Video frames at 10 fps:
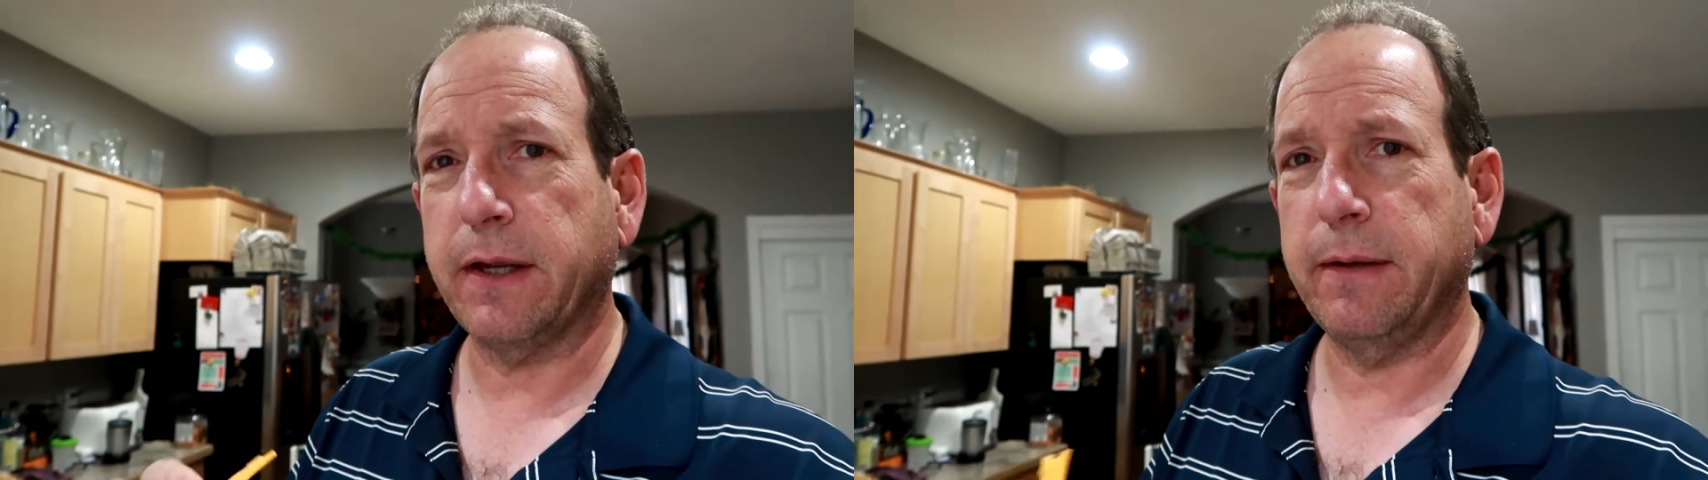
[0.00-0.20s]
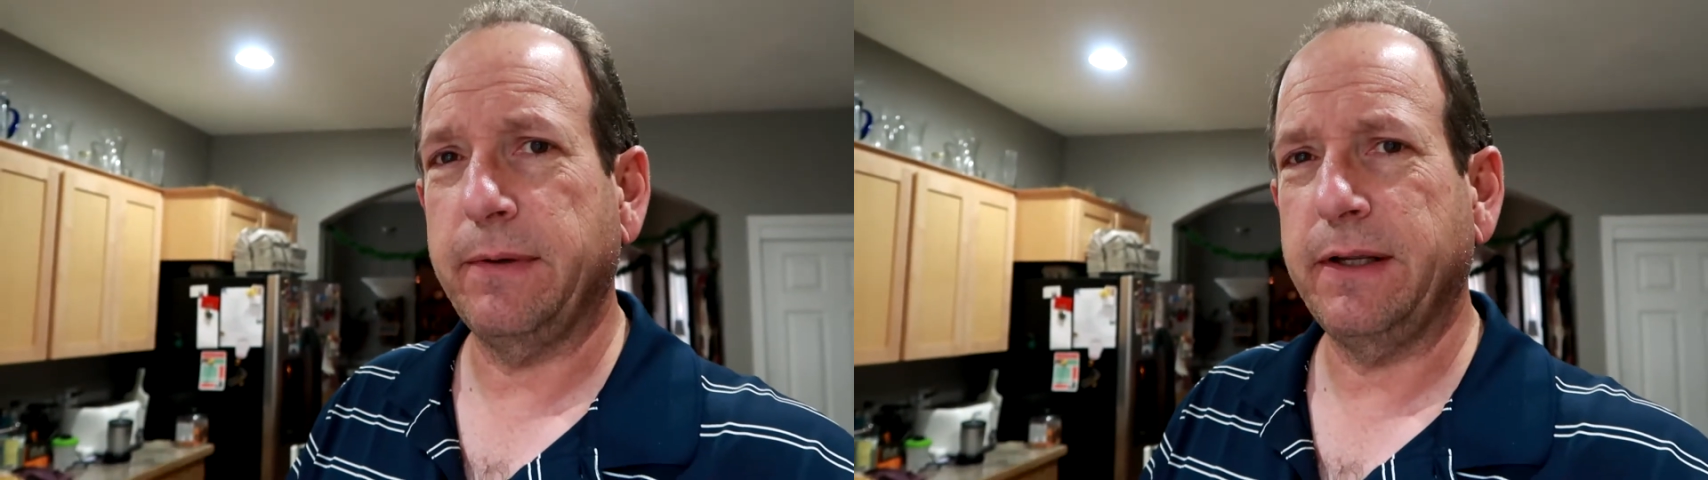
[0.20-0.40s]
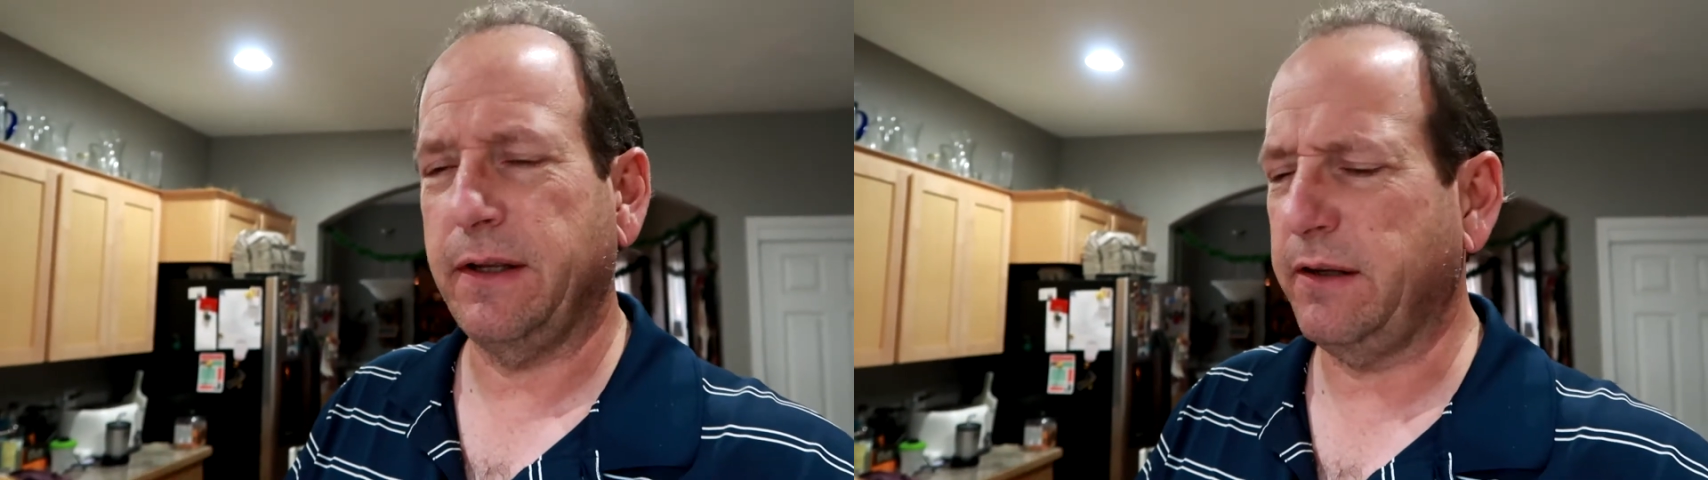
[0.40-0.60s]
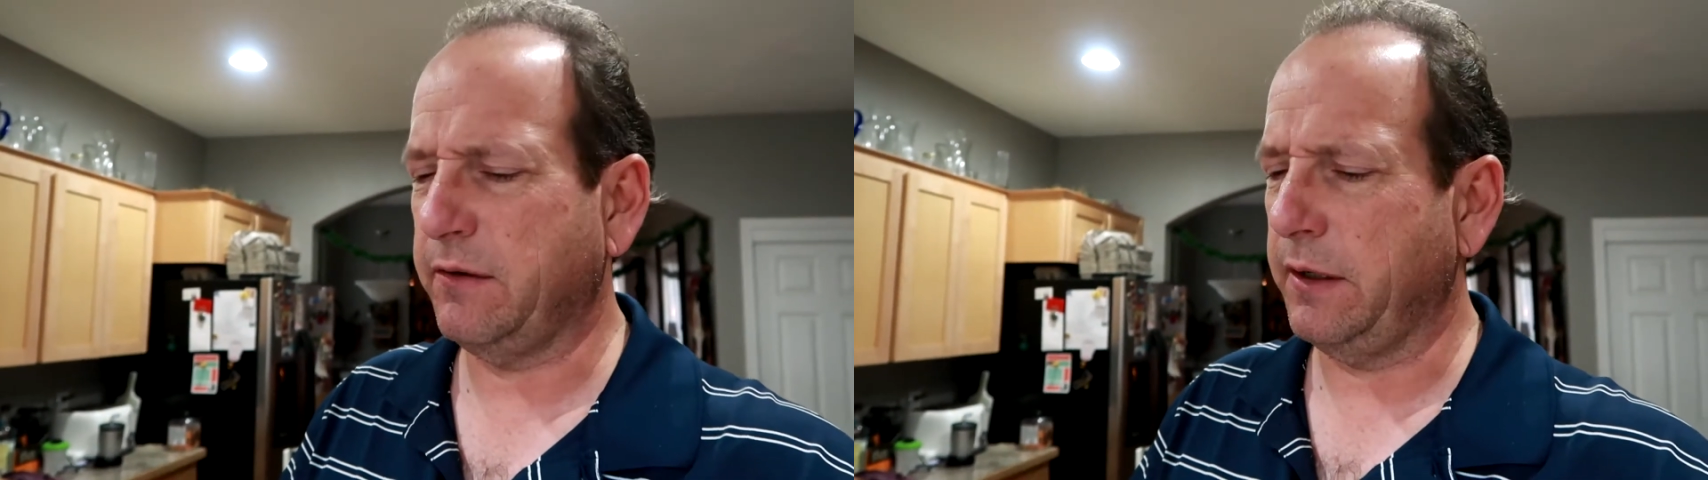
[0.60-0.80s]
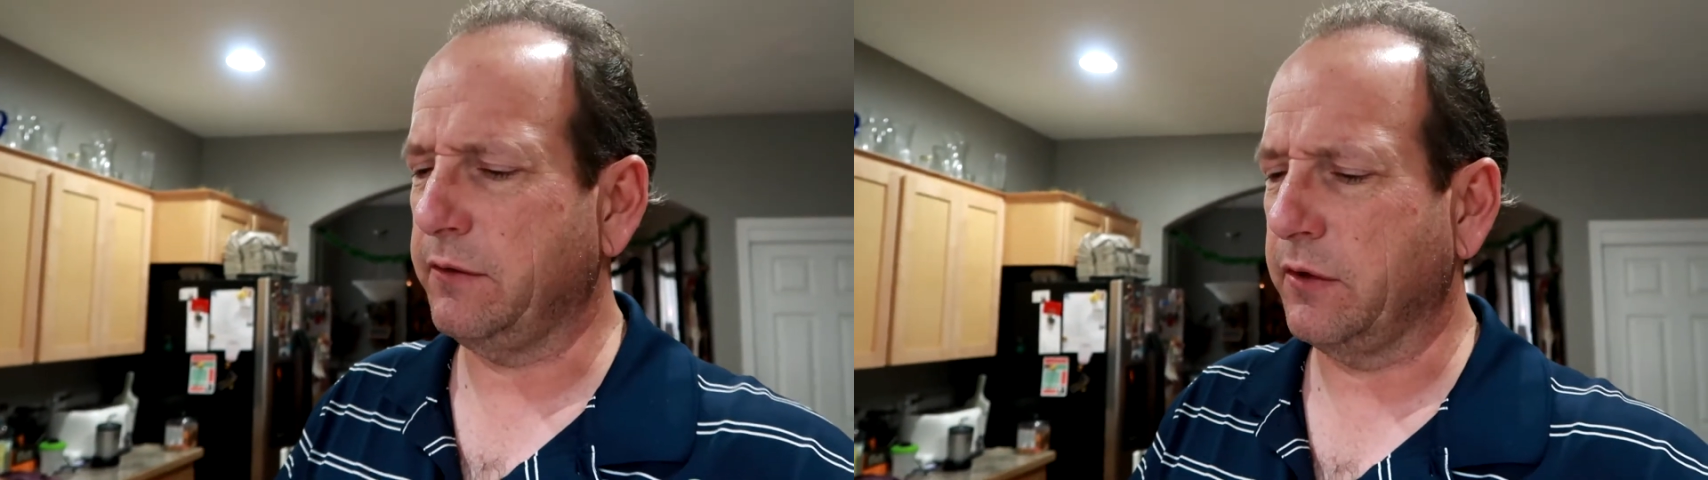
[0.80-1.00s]

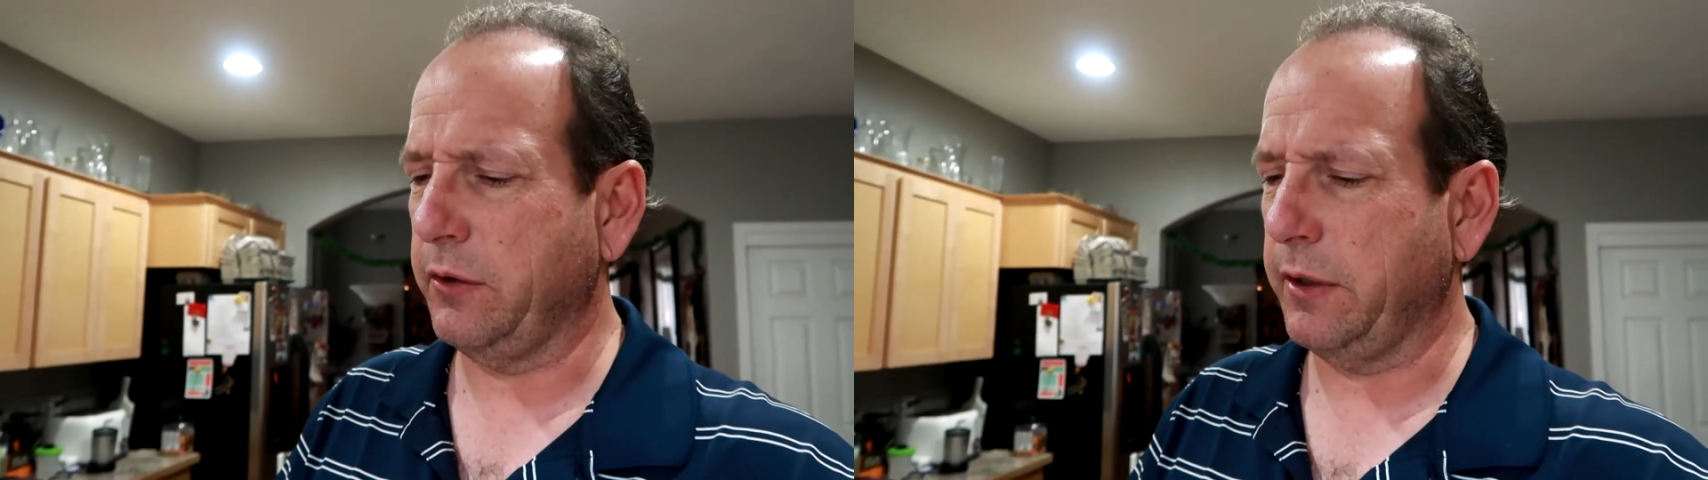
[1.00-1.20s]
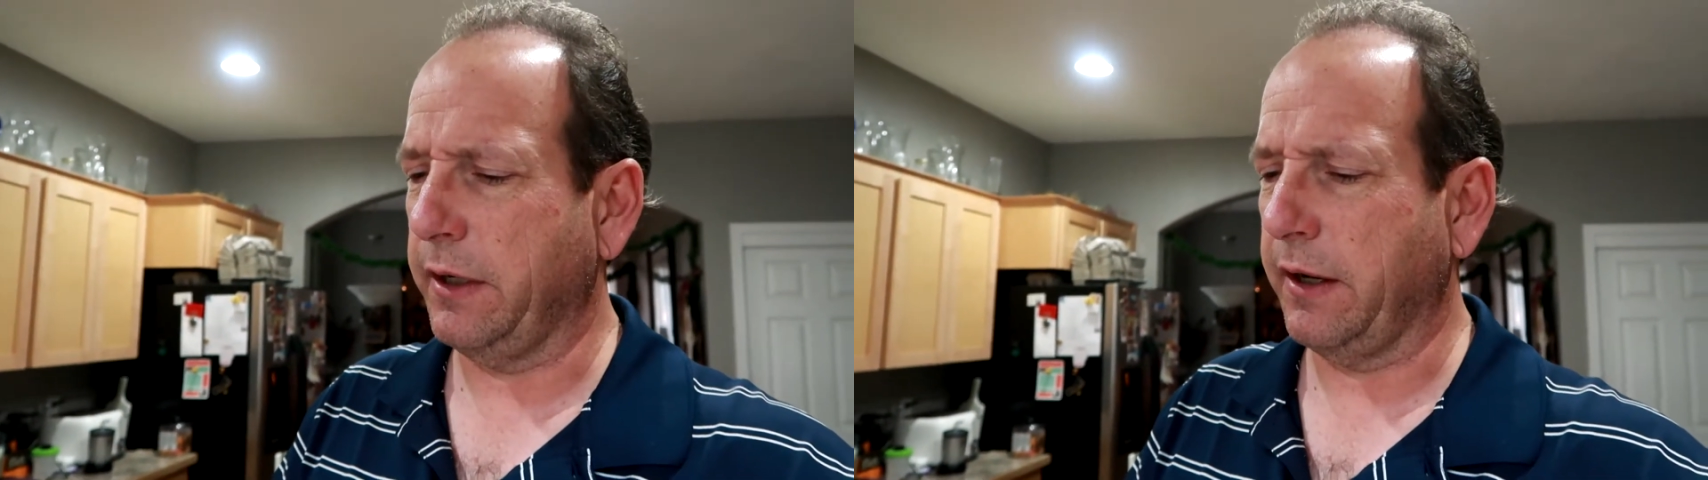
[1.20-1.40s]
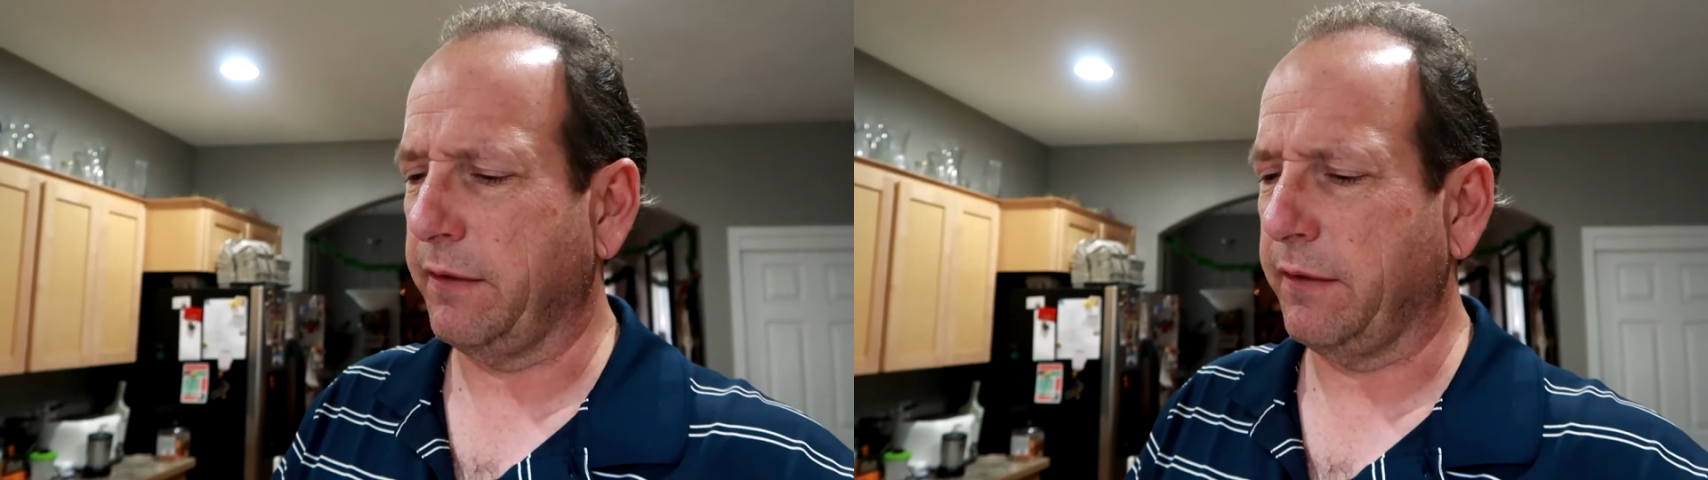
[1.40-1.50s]
it's good.